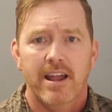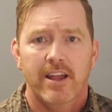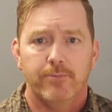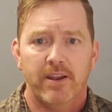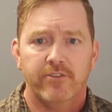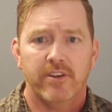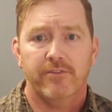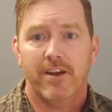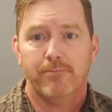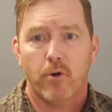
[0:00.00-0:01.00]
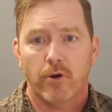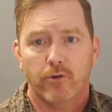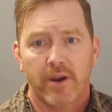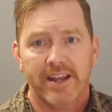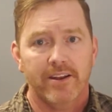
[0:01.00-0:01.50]
especially if you have poor
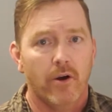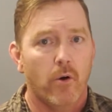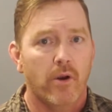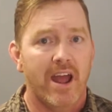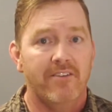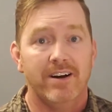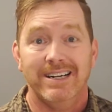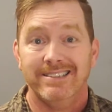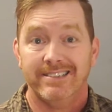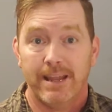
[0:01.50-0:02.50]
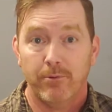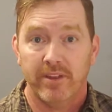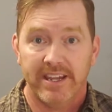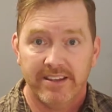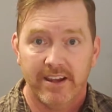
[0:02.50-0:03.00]
credit or have unstable
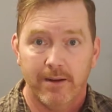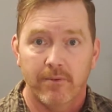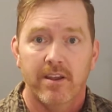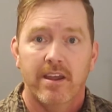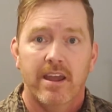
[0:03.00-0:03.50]
income.